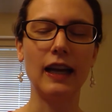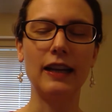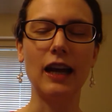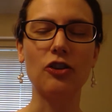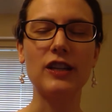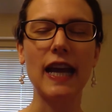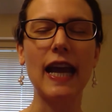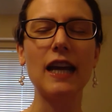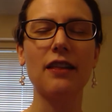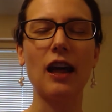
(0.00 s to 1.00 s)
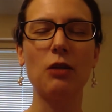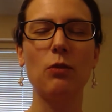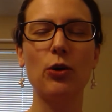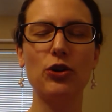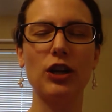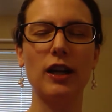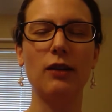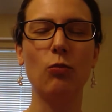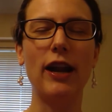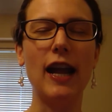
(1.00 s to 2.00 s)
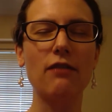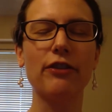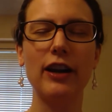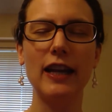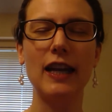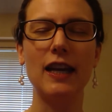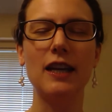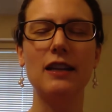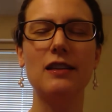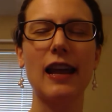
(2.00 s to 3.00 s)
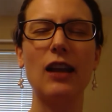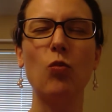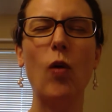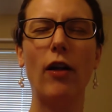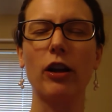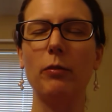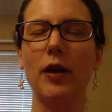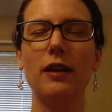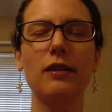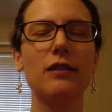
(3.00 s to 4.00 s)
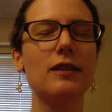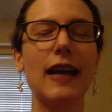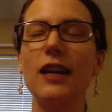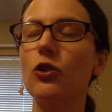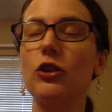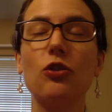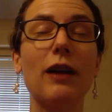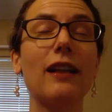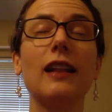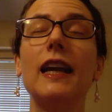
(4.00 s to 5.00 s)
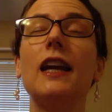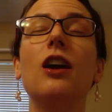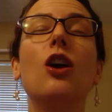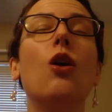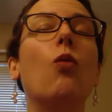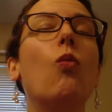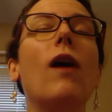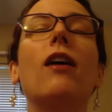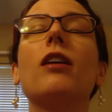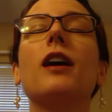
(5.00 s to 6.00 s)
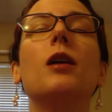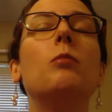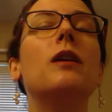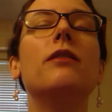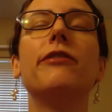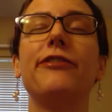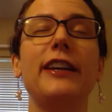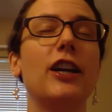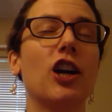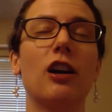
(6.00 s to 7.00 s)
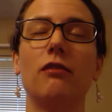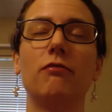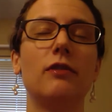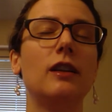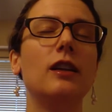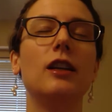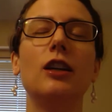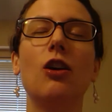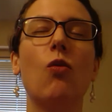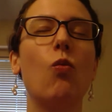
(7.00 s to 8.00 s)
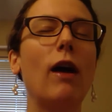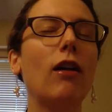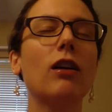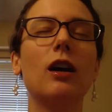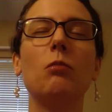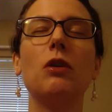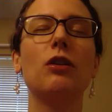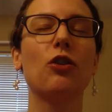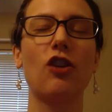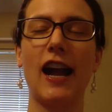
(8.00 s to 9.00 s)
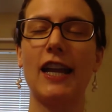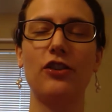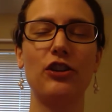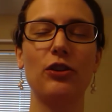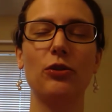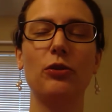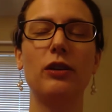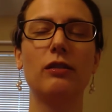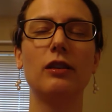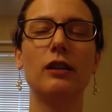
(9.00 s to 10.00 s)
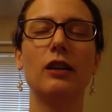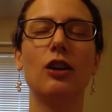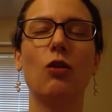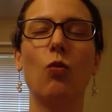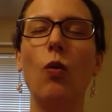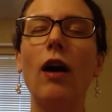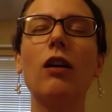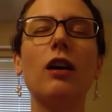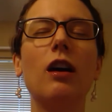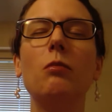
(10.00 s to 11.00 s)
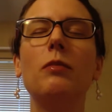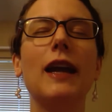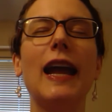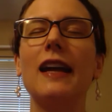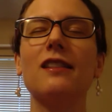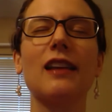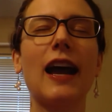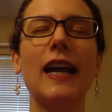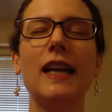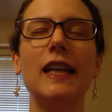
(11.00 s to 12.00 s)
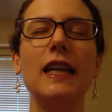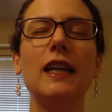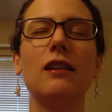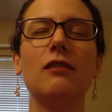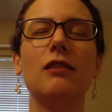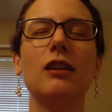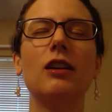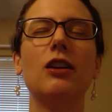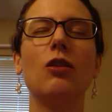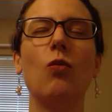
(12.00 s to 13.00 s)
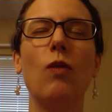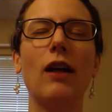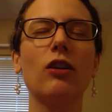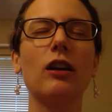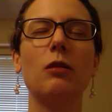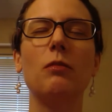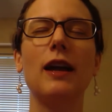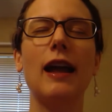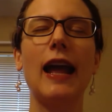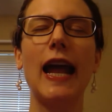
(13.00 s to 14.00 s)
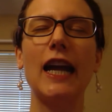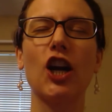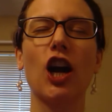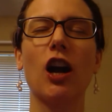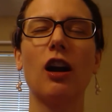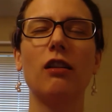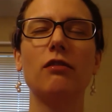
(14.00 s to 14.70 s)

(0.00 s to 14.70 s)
And now take that emotion, whatever it is, and welcome it. Say to it directly, welcome fear, welcome gratitude, welcome anxiety, welcome anger.